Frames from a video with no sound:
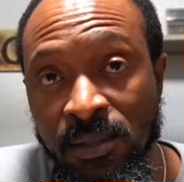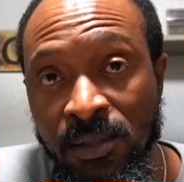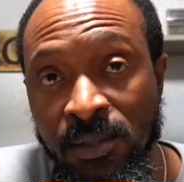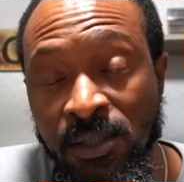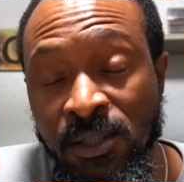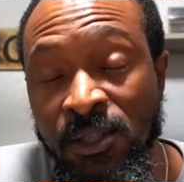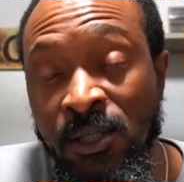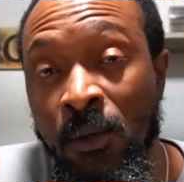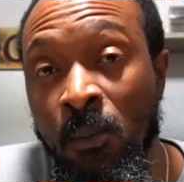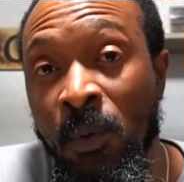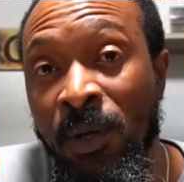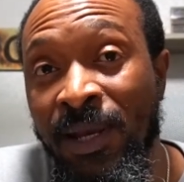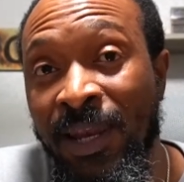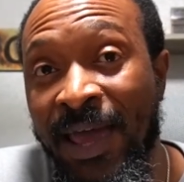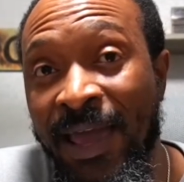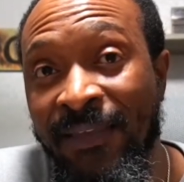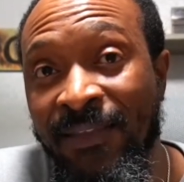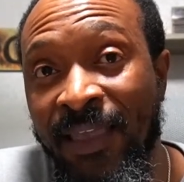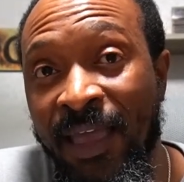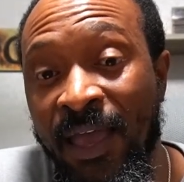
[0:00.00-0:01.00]
Someone
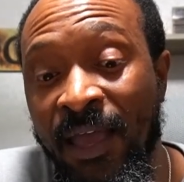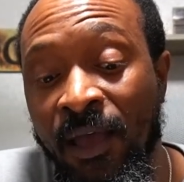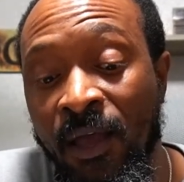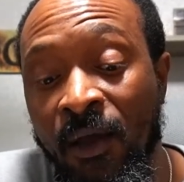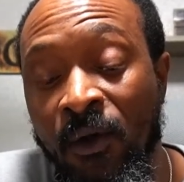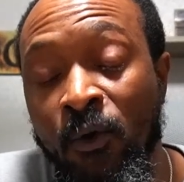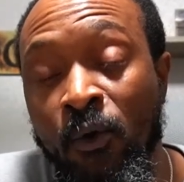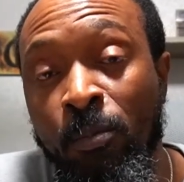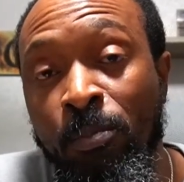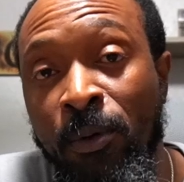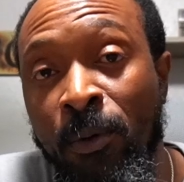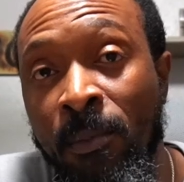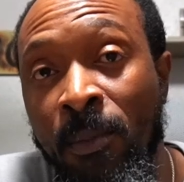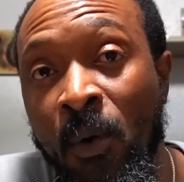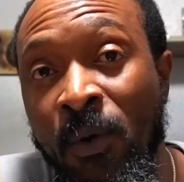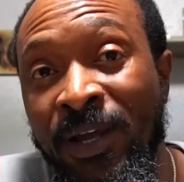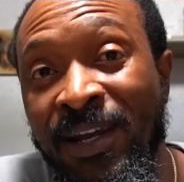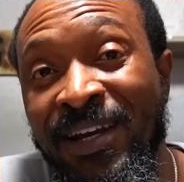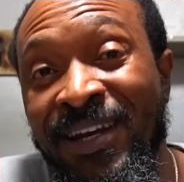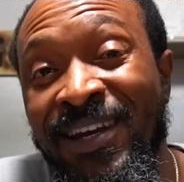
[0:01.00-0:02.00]
like that who
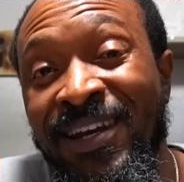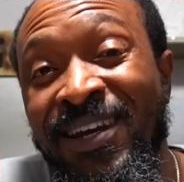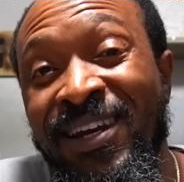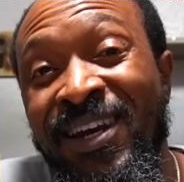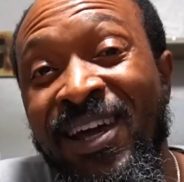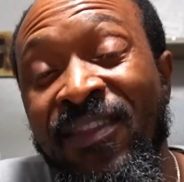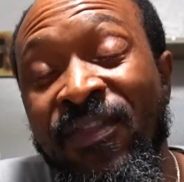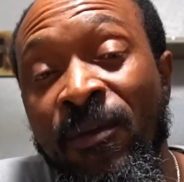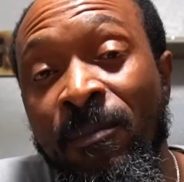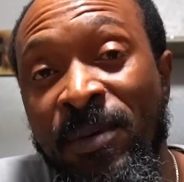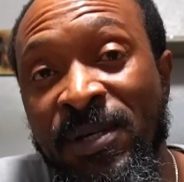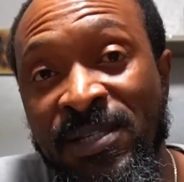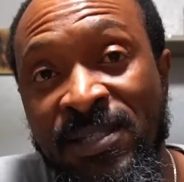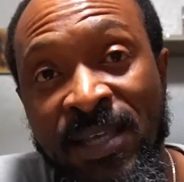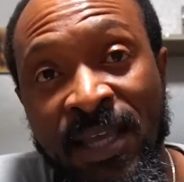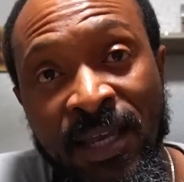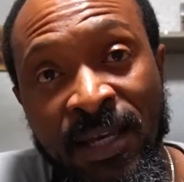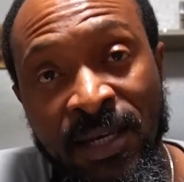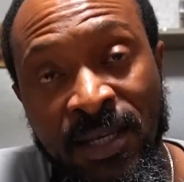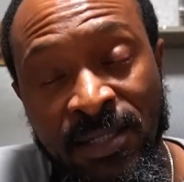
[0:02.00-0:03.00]
promoted nothing but
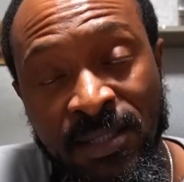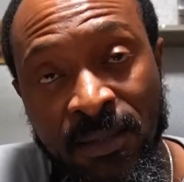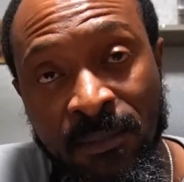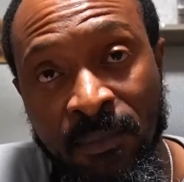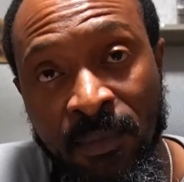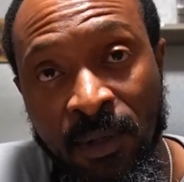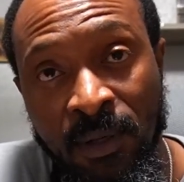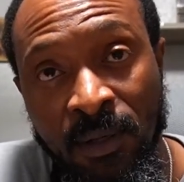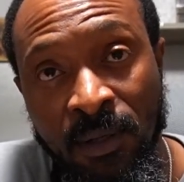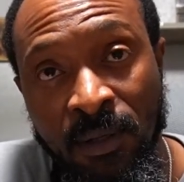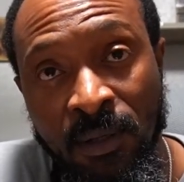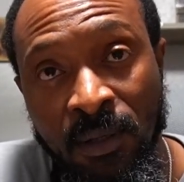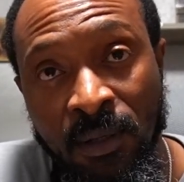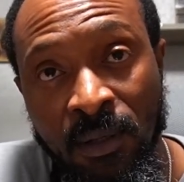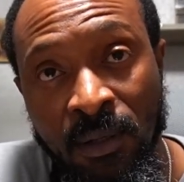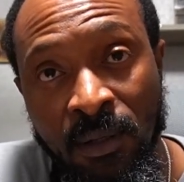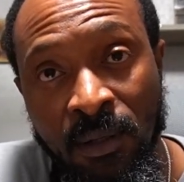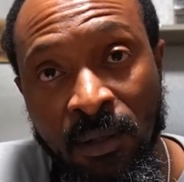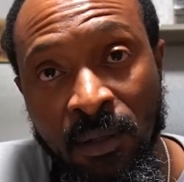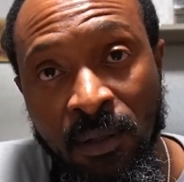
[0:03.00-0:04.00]
Satanism,
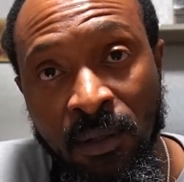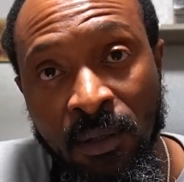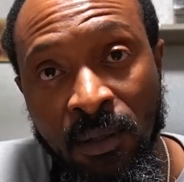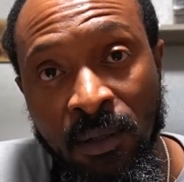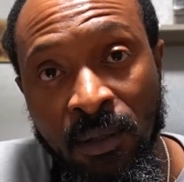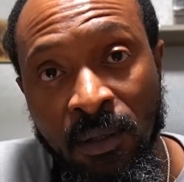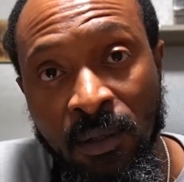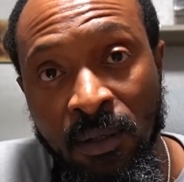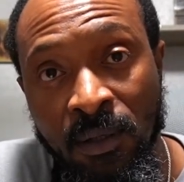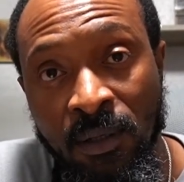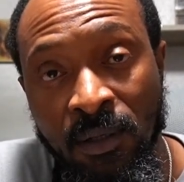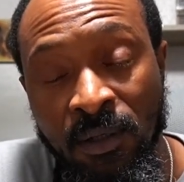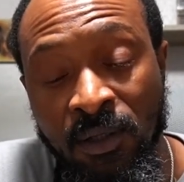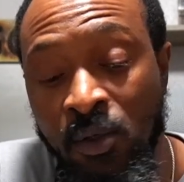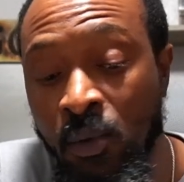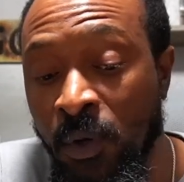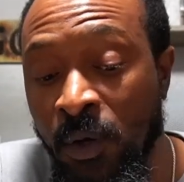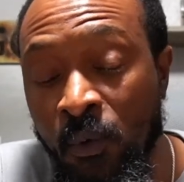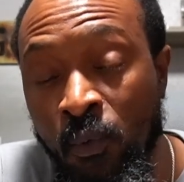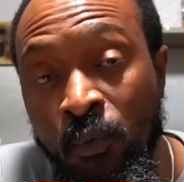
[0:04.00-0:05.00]

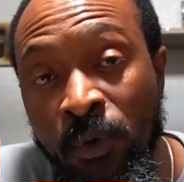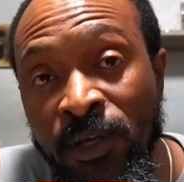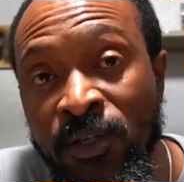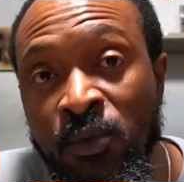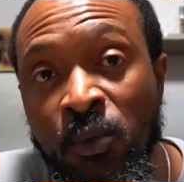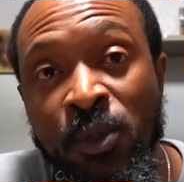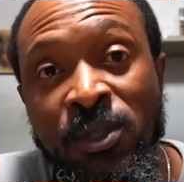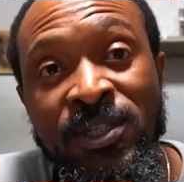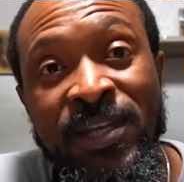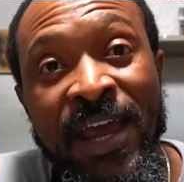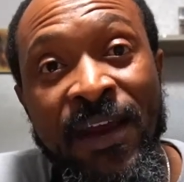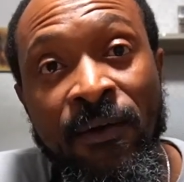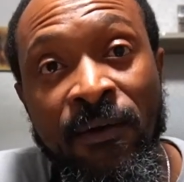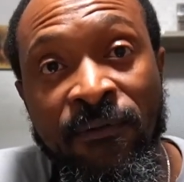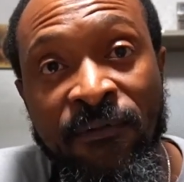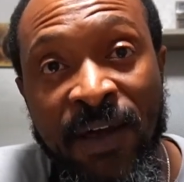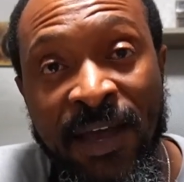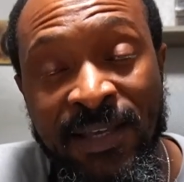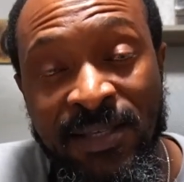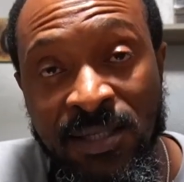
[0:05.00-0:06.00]
doing ritual
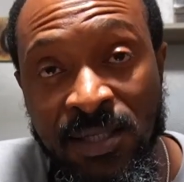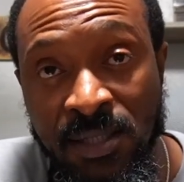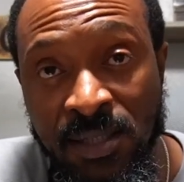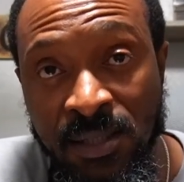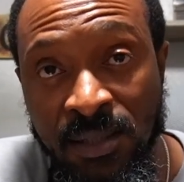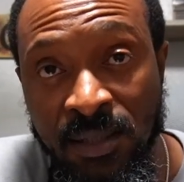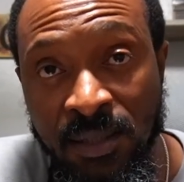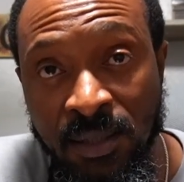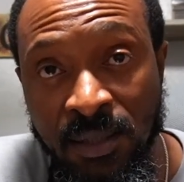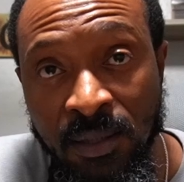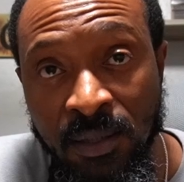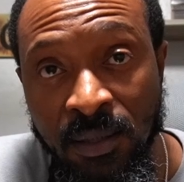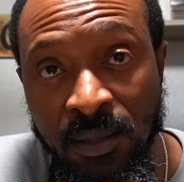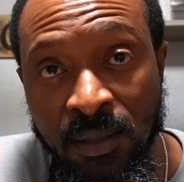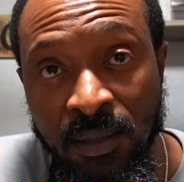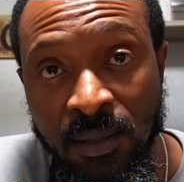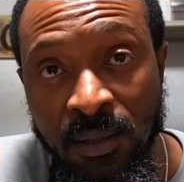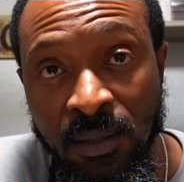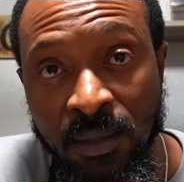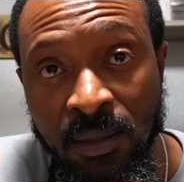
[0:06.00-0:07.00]
sacrifices.
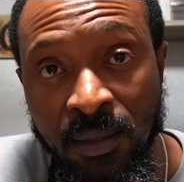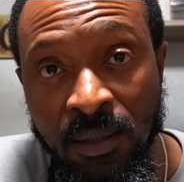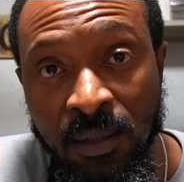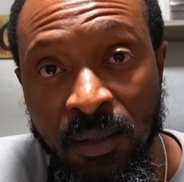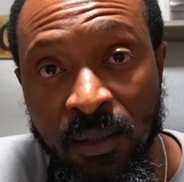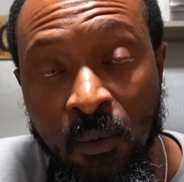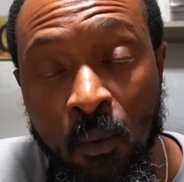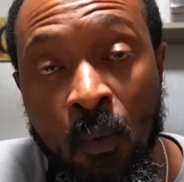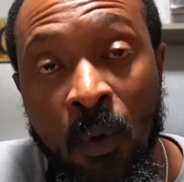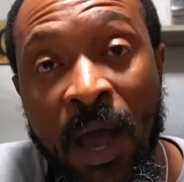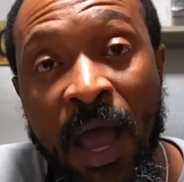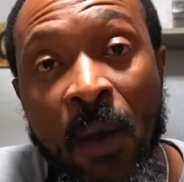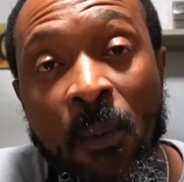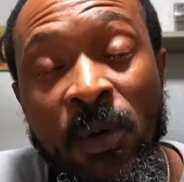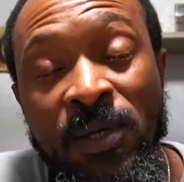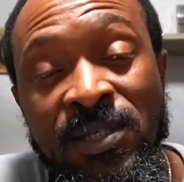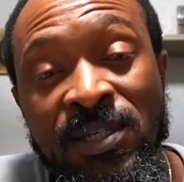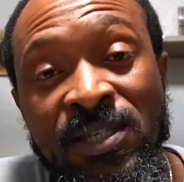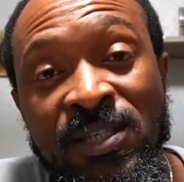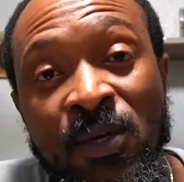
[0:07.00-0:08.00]
Why
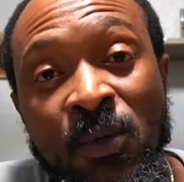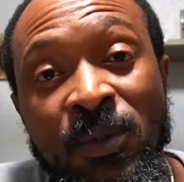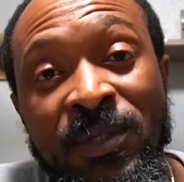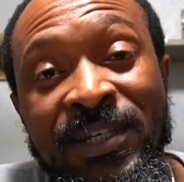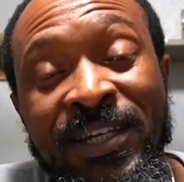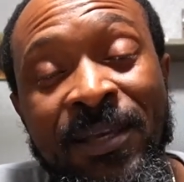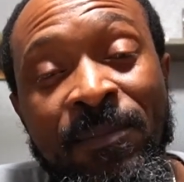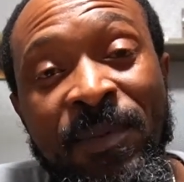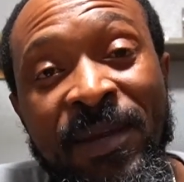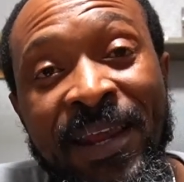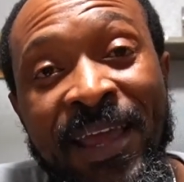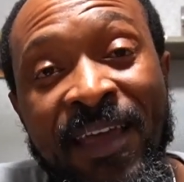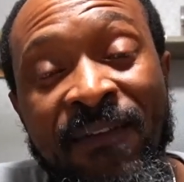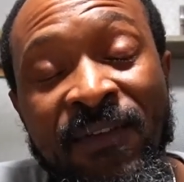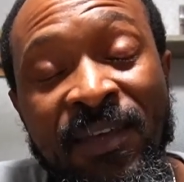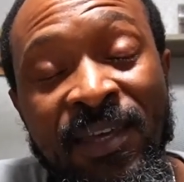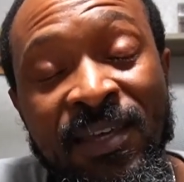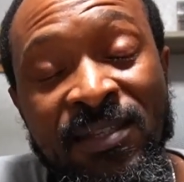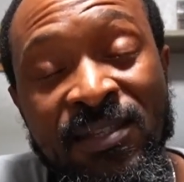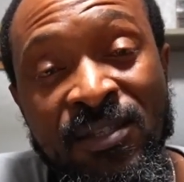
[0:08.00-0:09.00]
was he so deep and
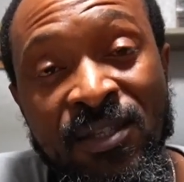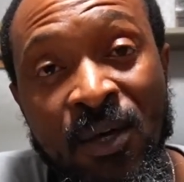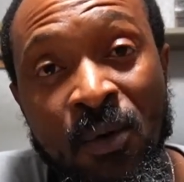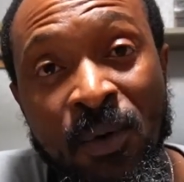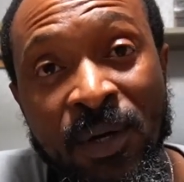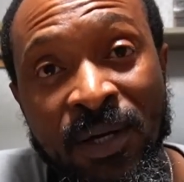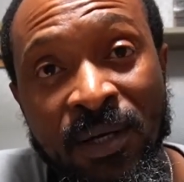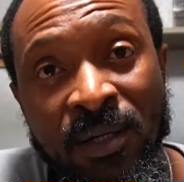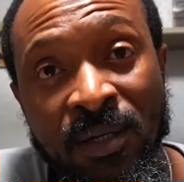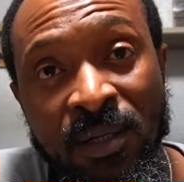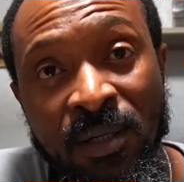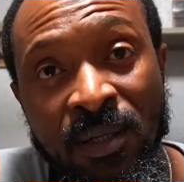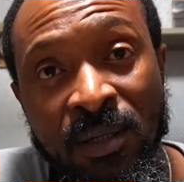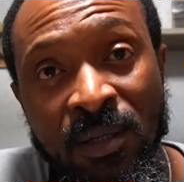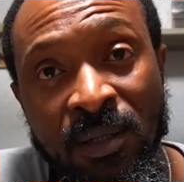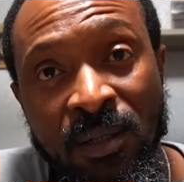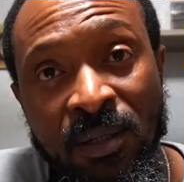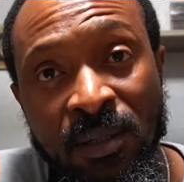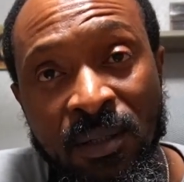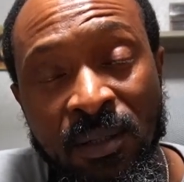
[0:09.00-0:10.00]
heavy into yoga?
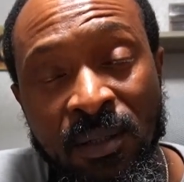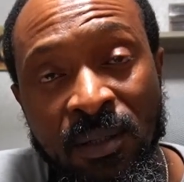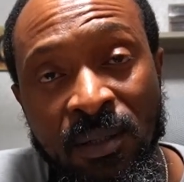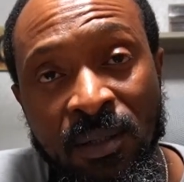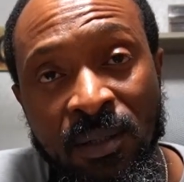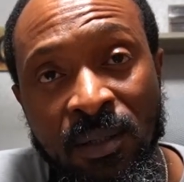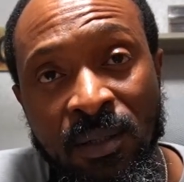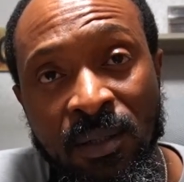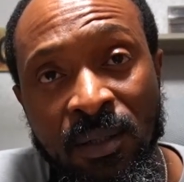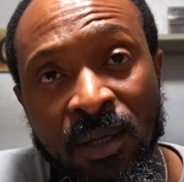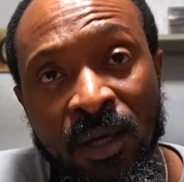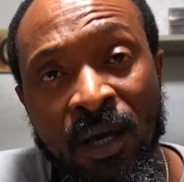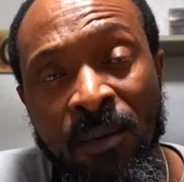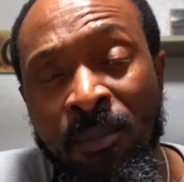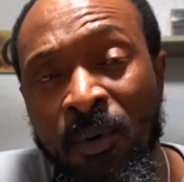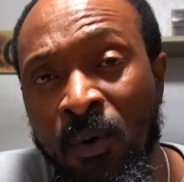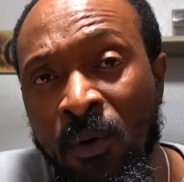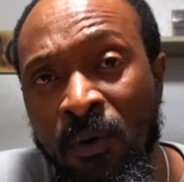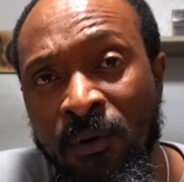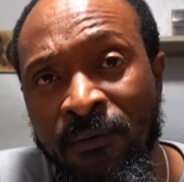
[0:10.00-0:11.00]

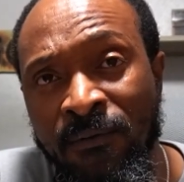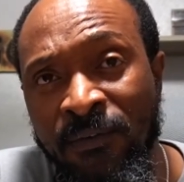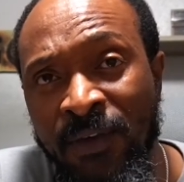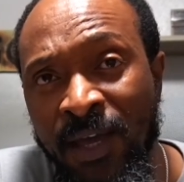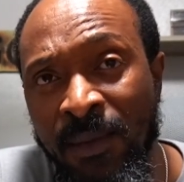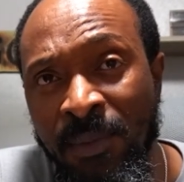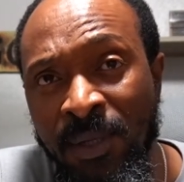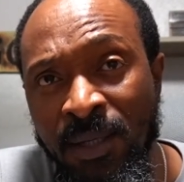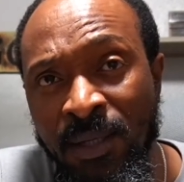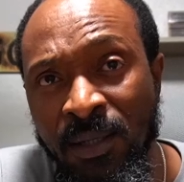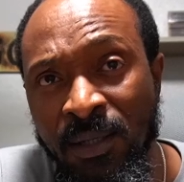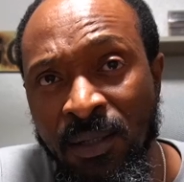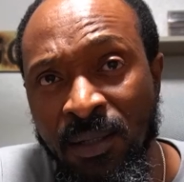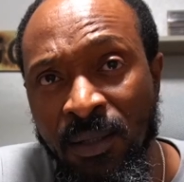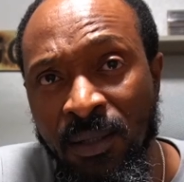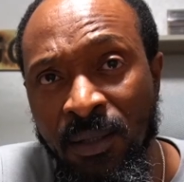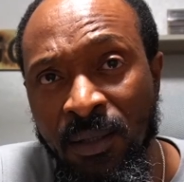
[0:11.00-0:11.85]
Come on, family.